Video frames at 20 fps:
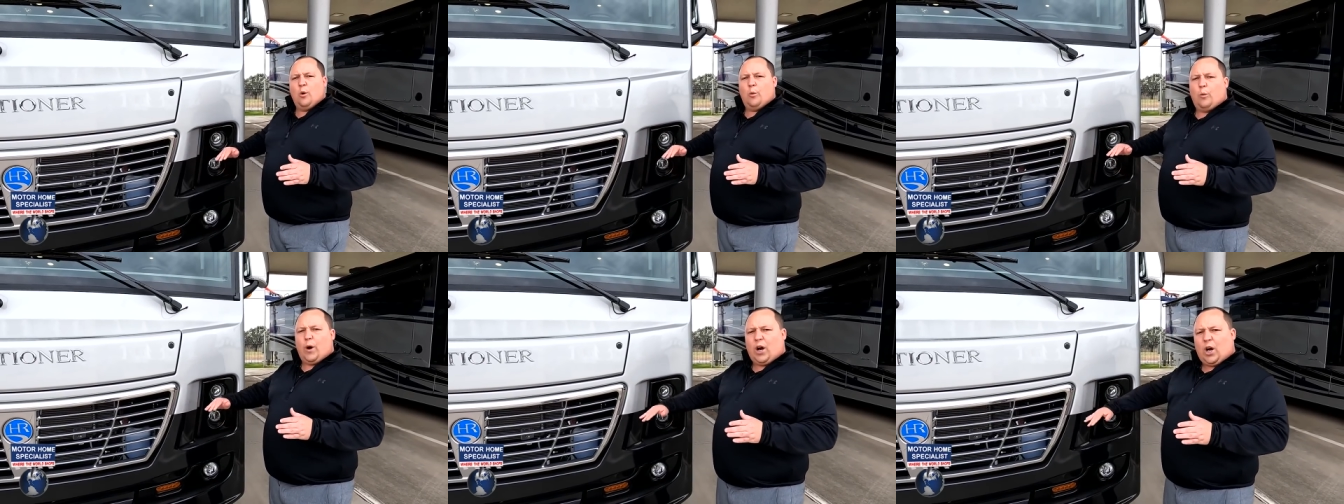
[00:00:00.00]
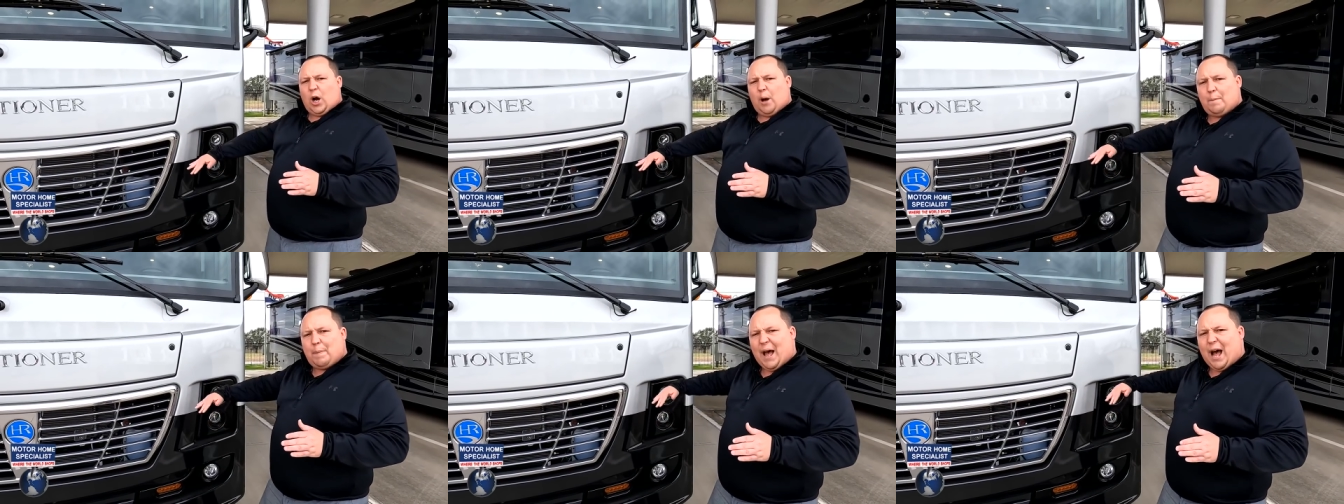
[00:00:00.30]
where
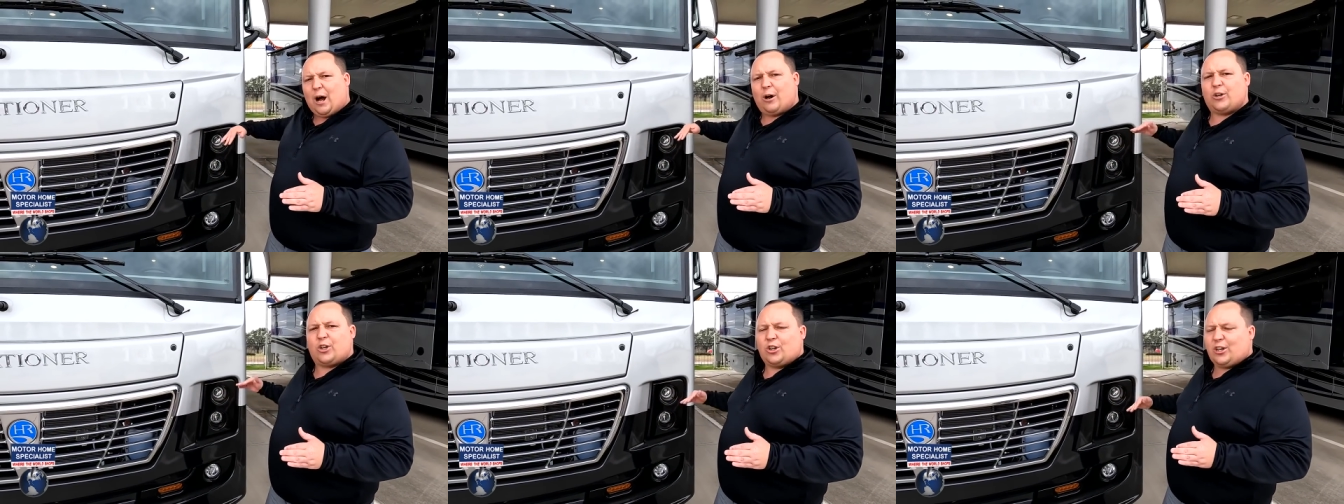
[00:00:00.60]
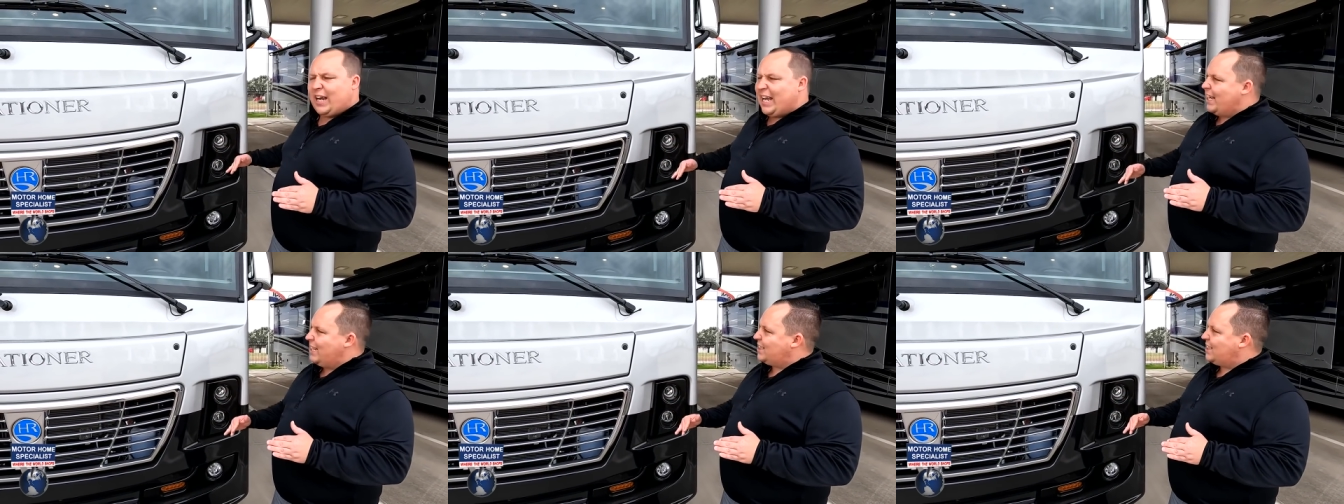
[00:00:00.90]
a
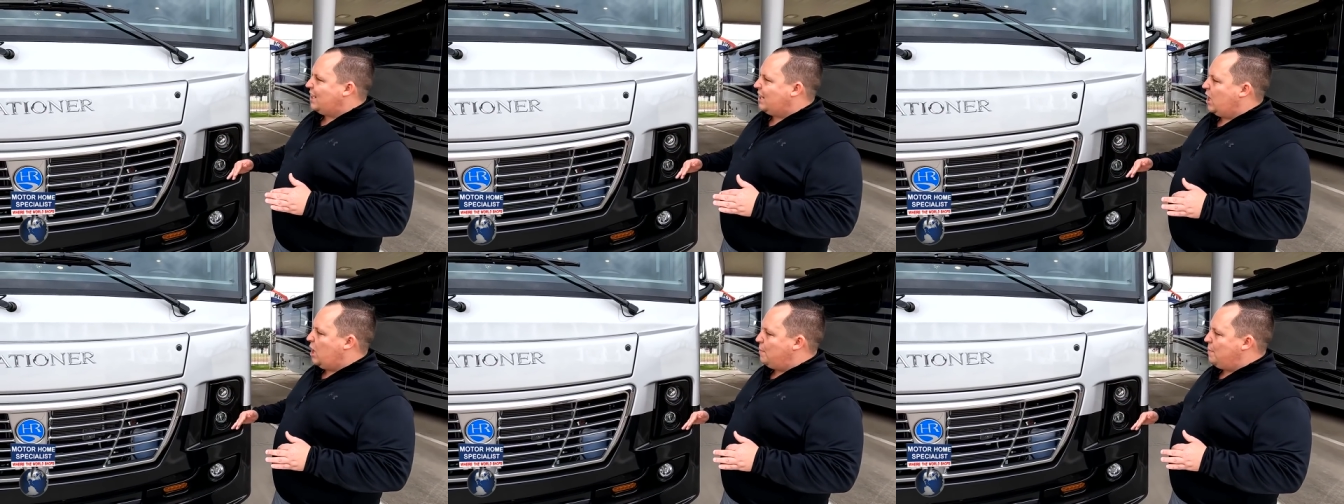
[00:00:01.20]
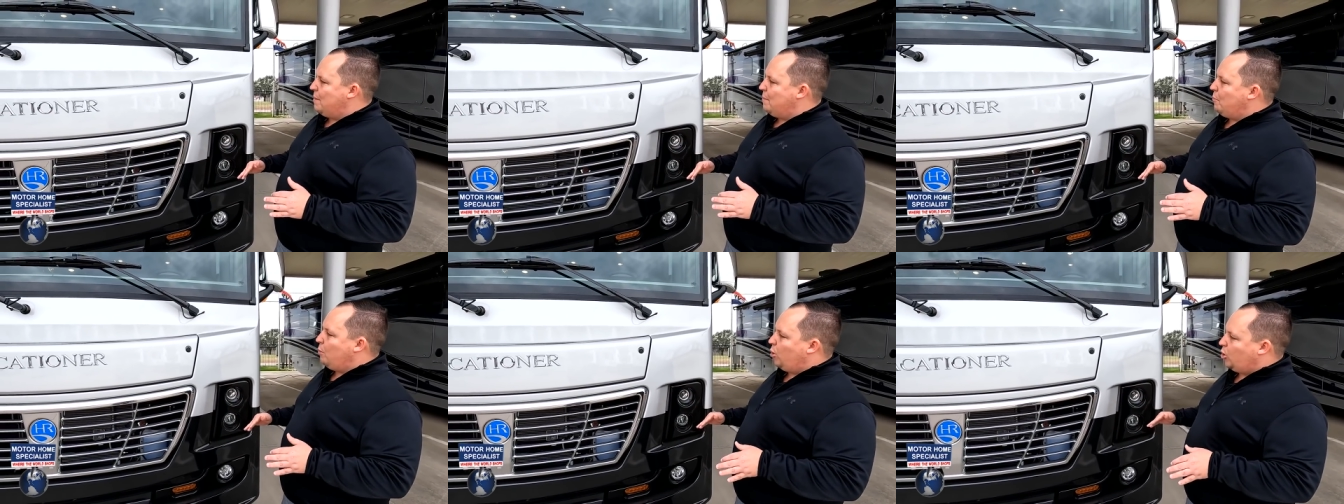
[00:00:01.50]
bounder is a little
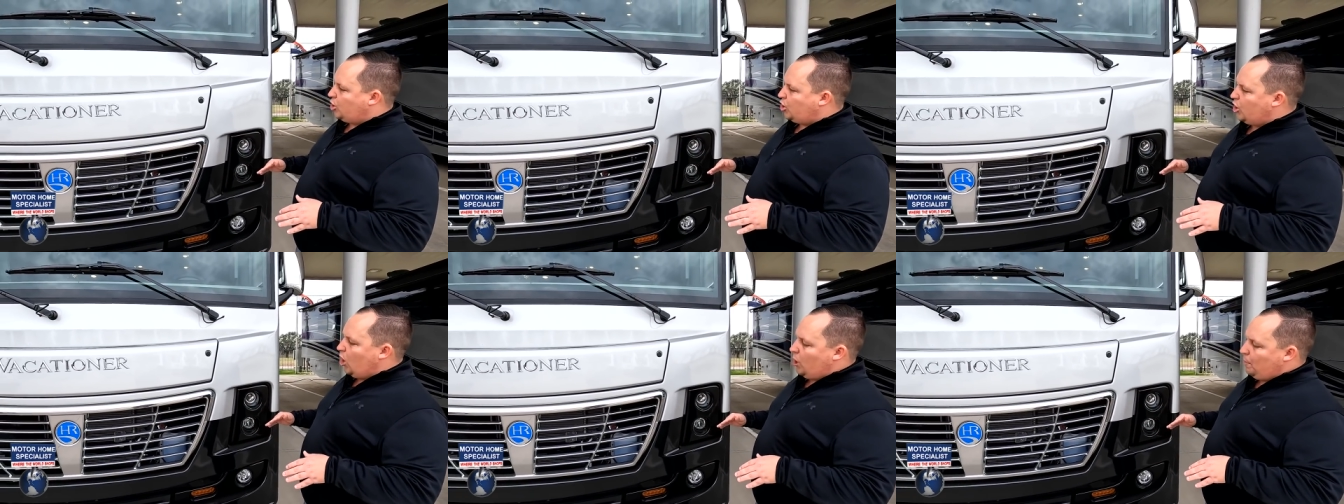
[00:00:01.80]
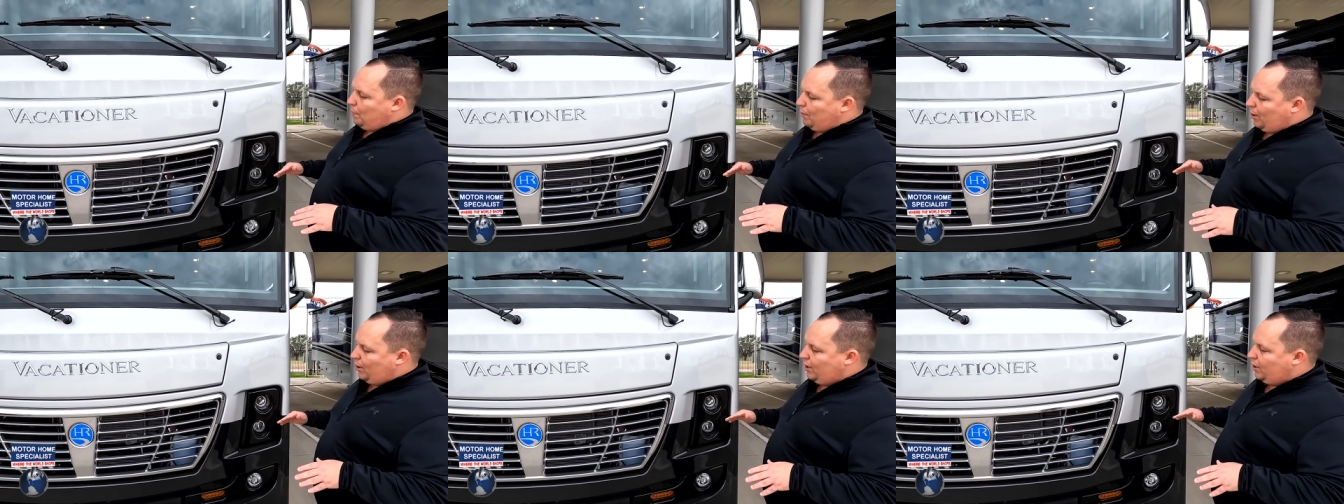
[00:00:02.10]
bit more
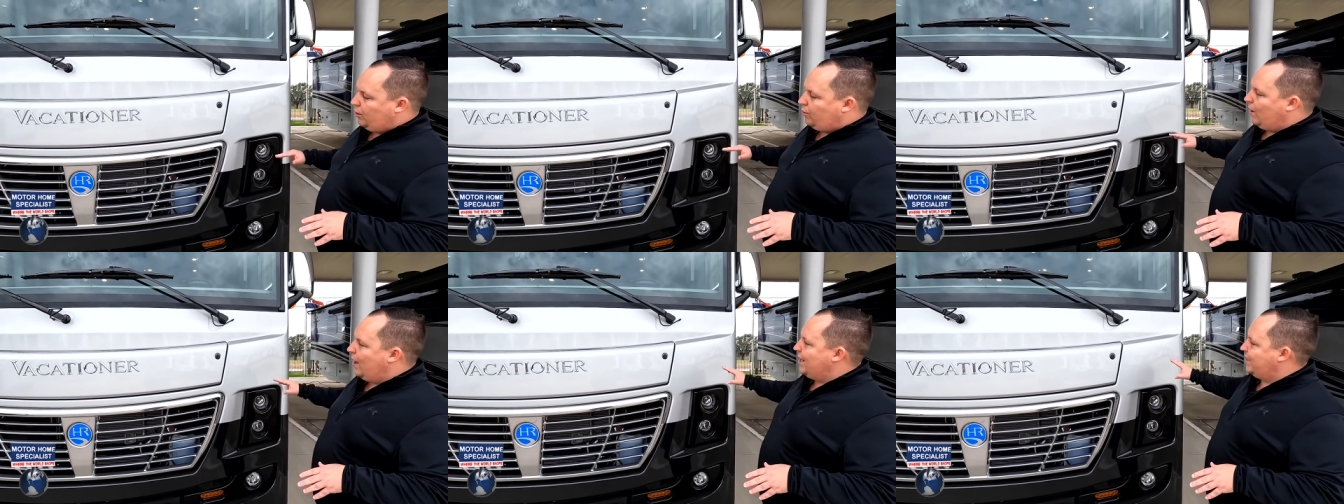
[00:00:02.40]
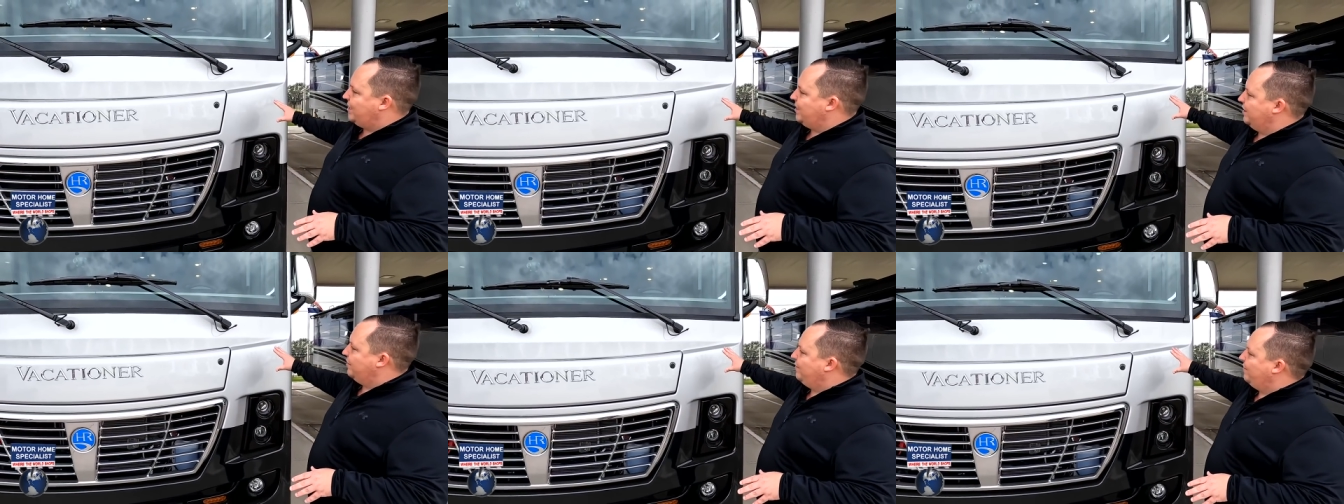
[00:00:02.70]
sharper and
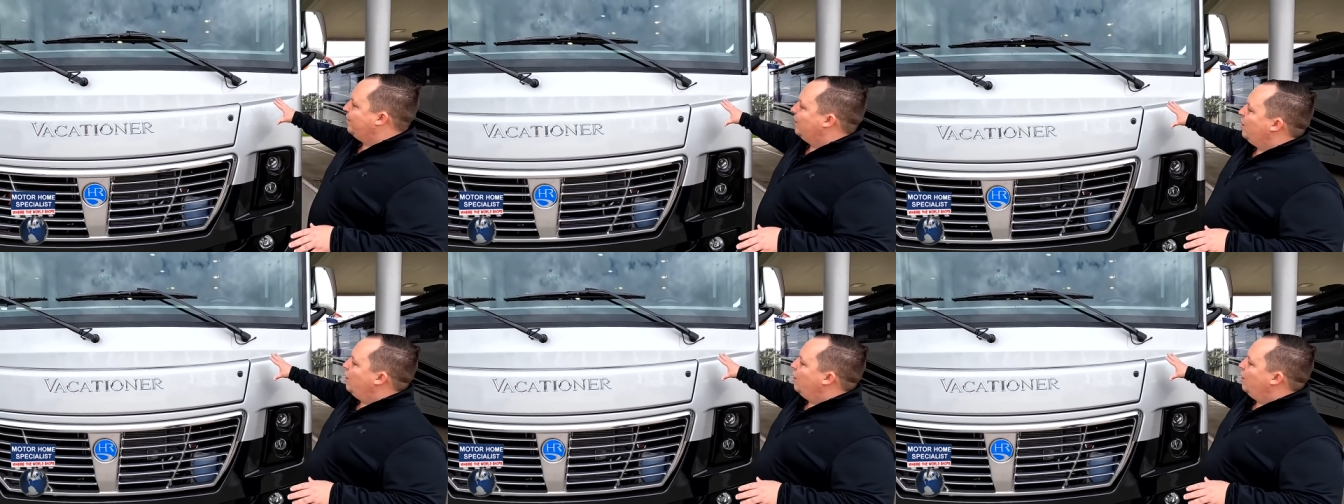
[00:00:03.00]
aggressive.